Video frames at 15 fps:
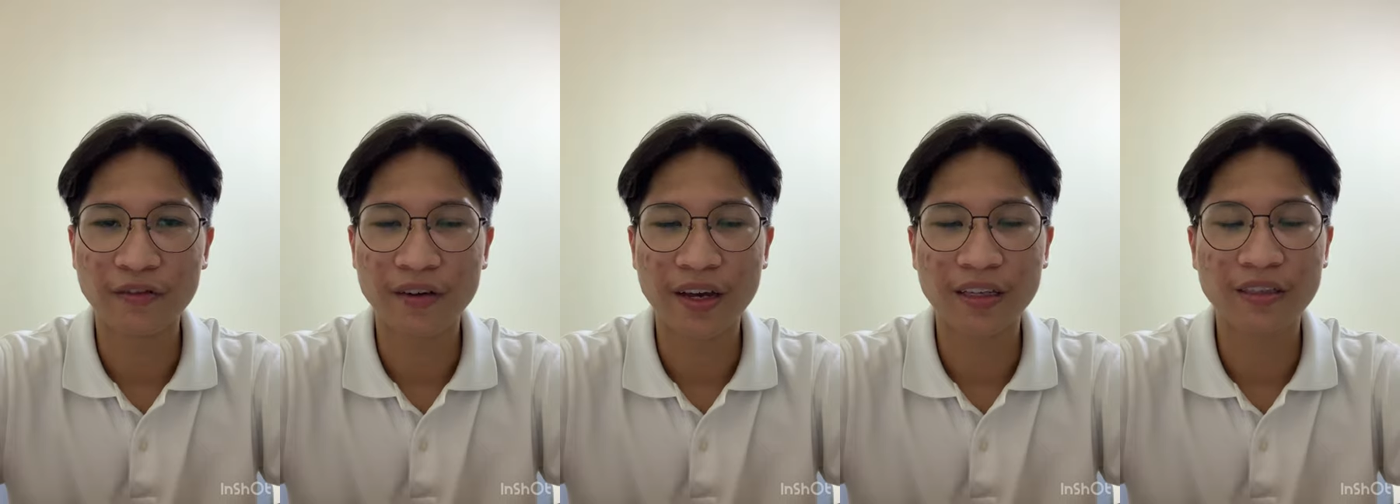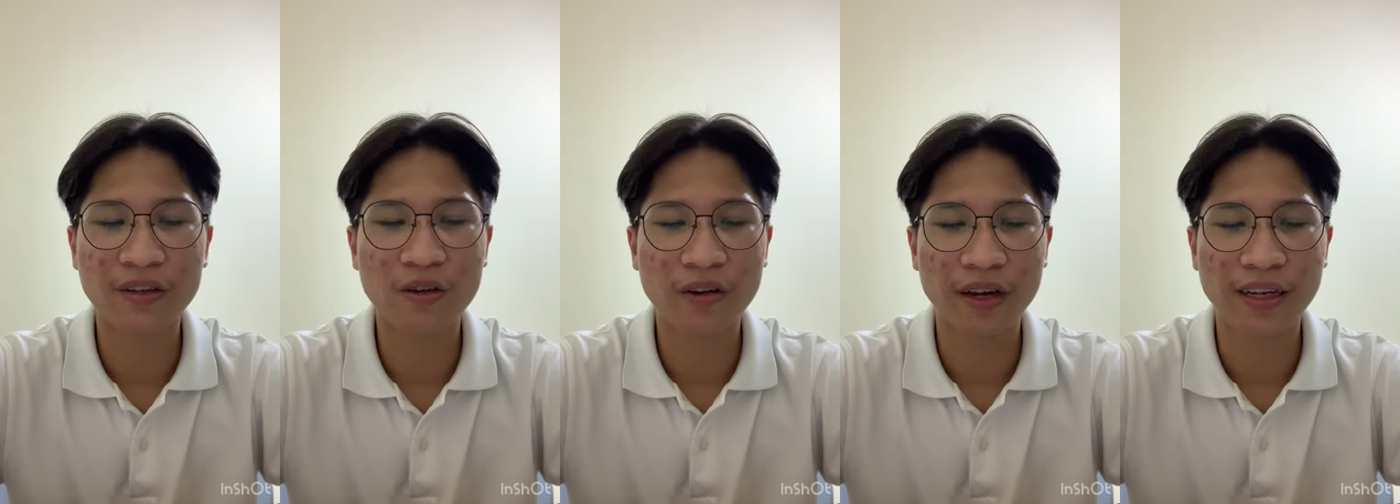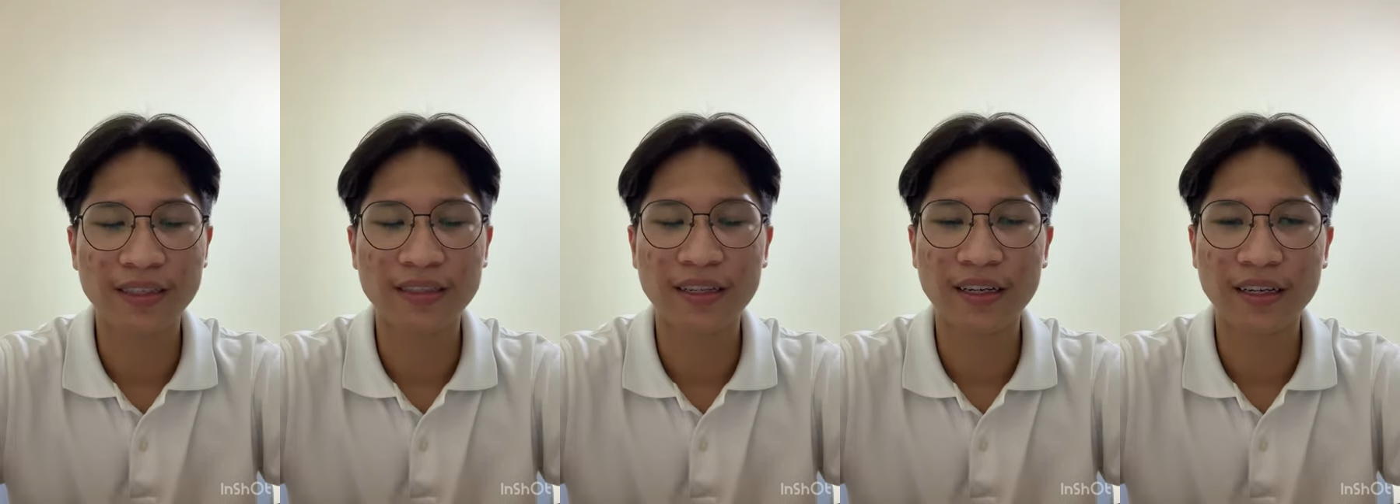as long as
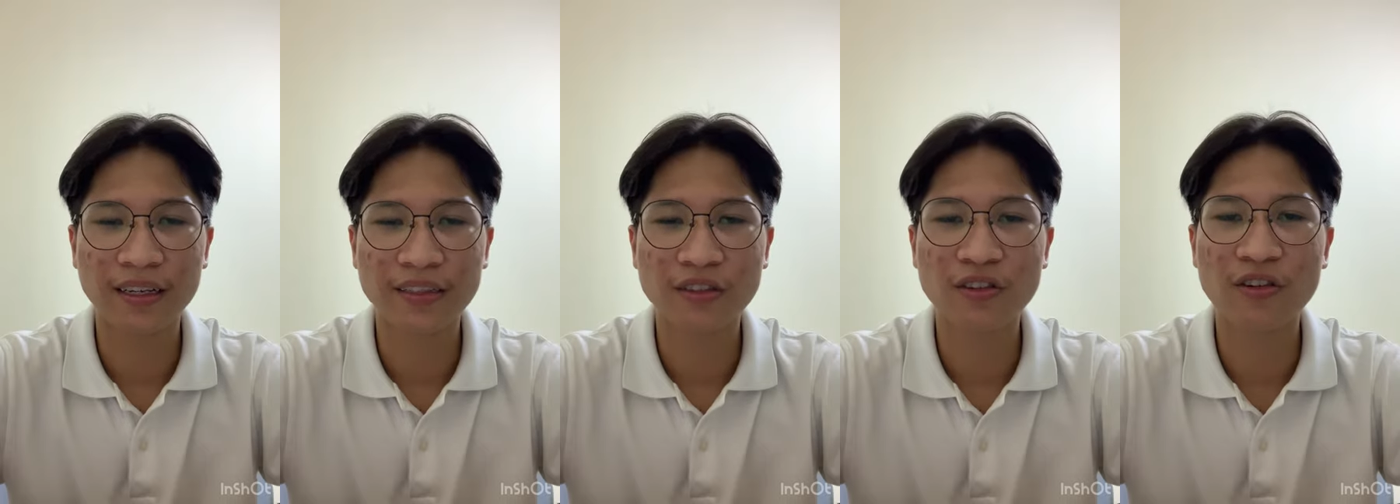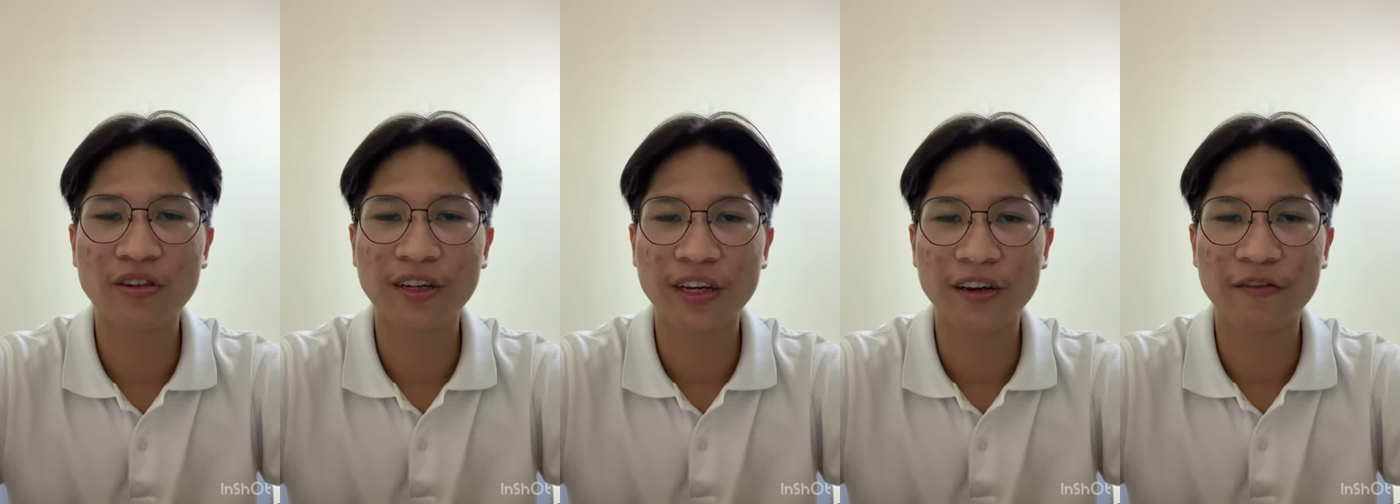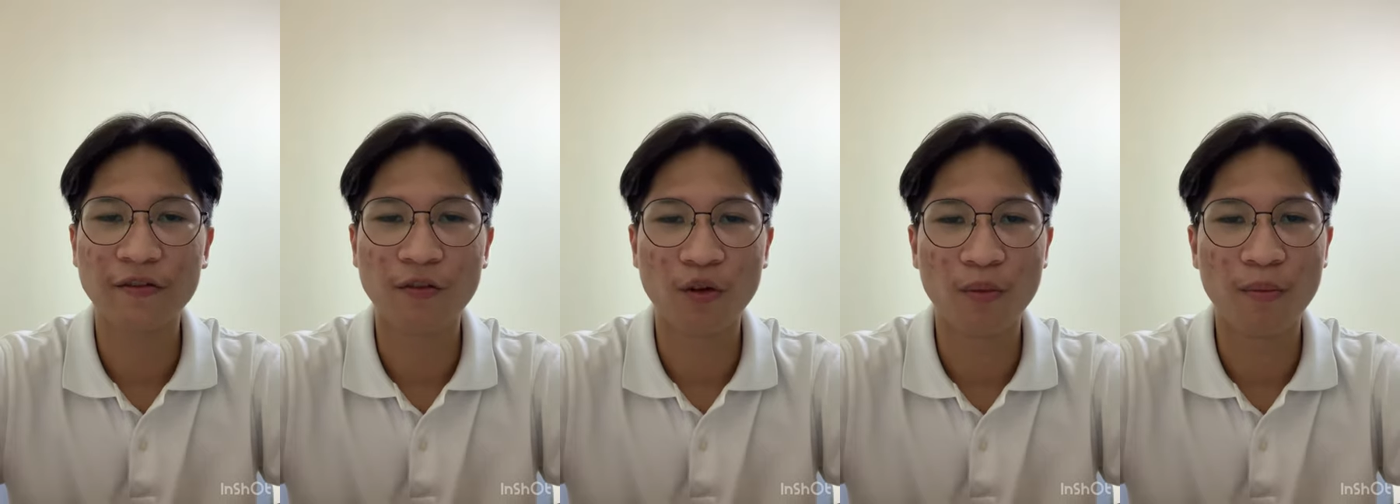it is not kept for
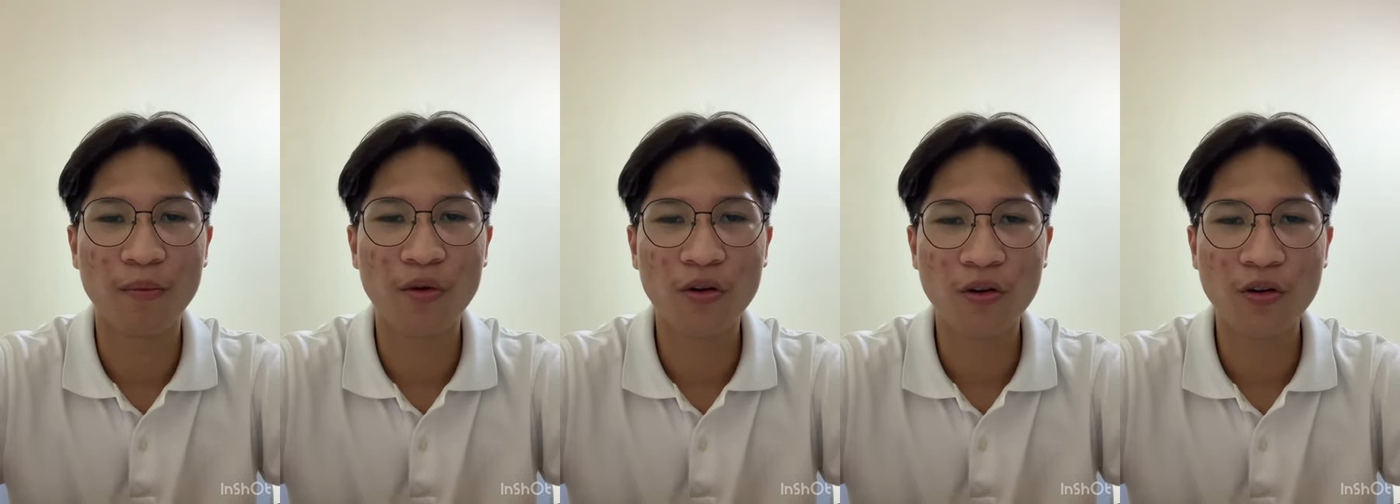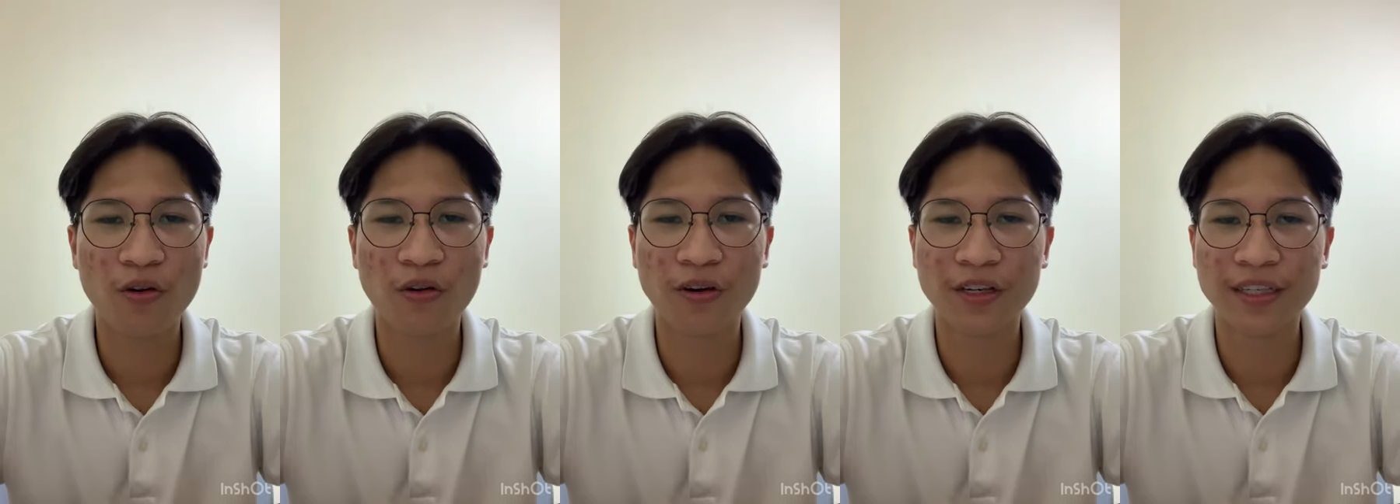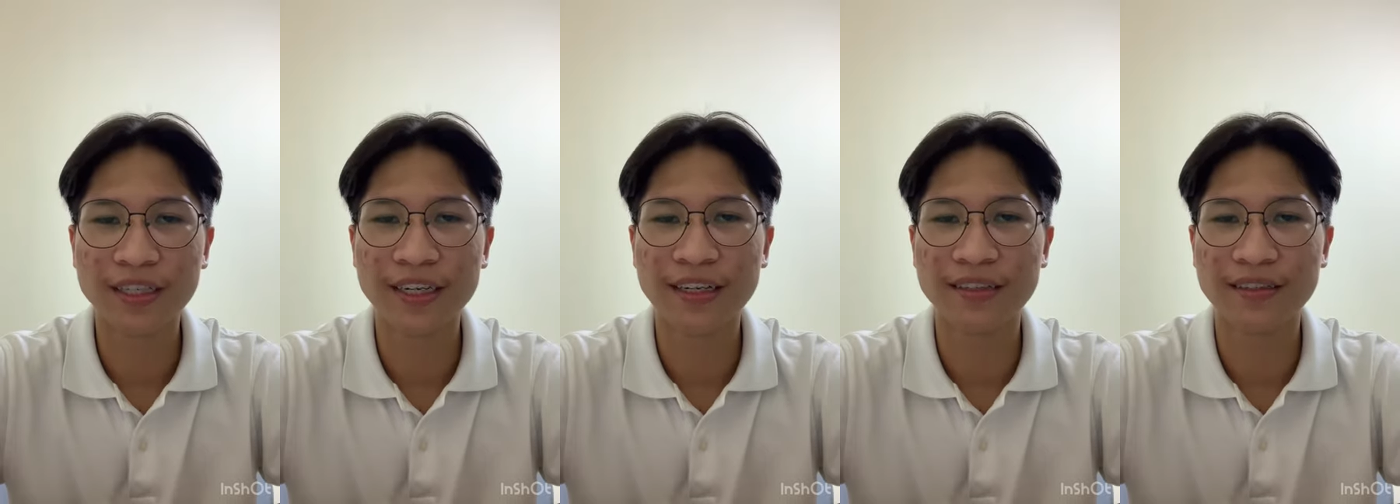more longer
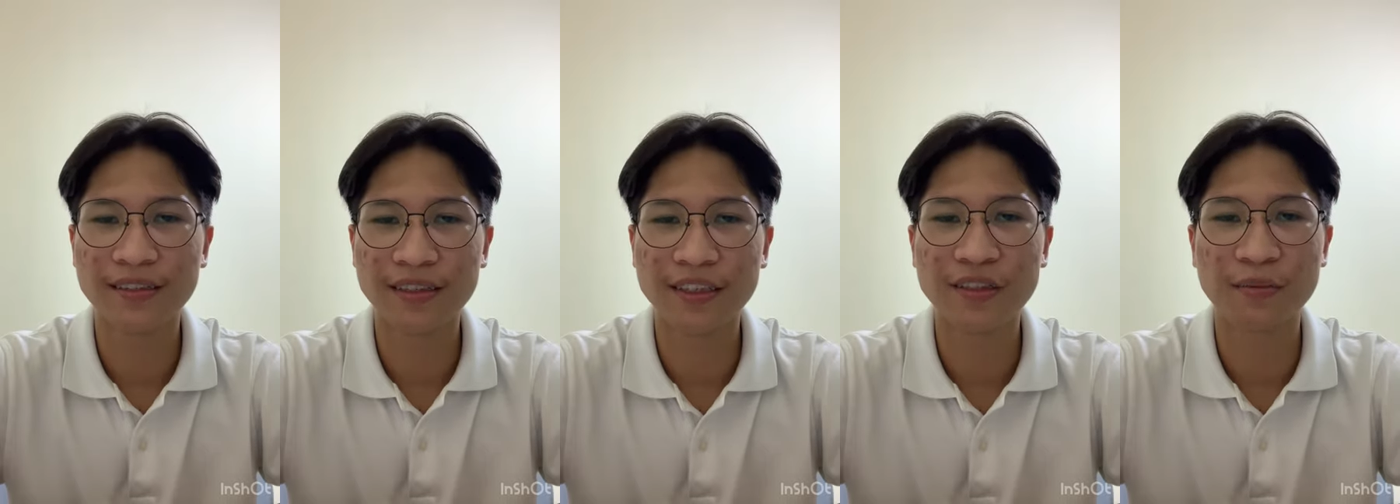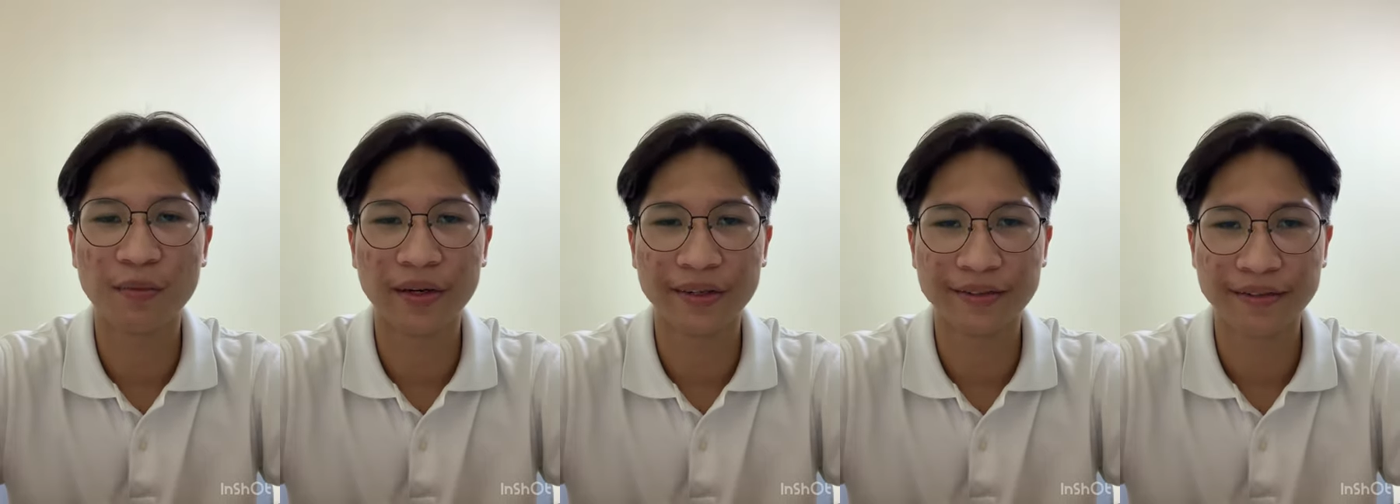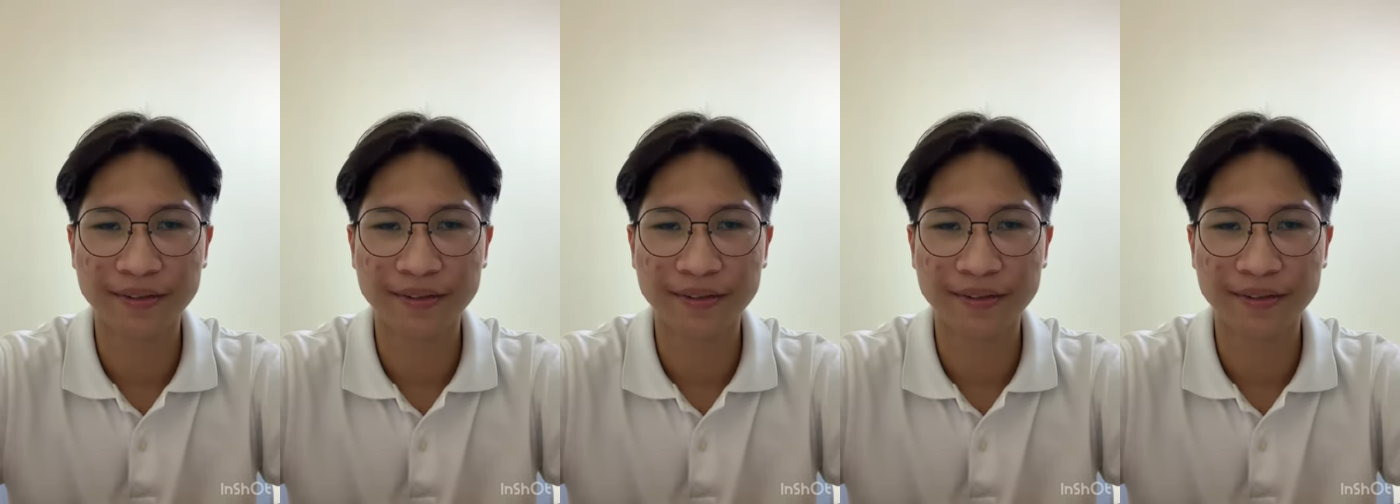than 6 months.